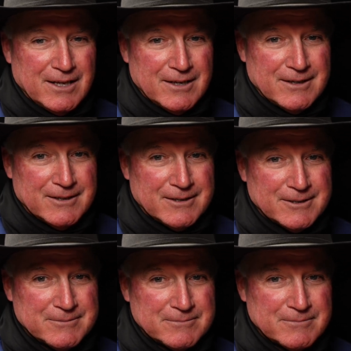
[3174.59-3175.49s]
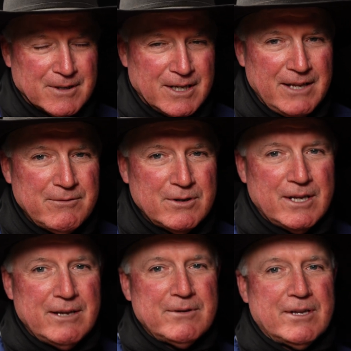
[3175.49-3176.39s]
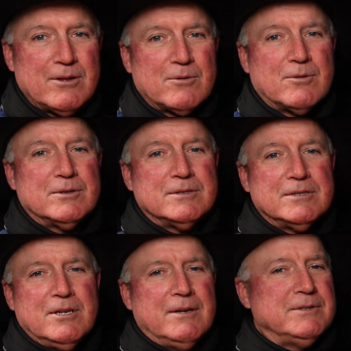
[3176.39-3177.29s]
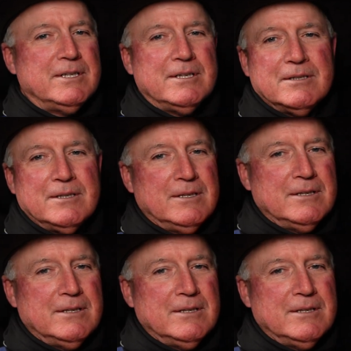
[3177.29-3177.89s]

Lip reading: And even the other horses, I've seen,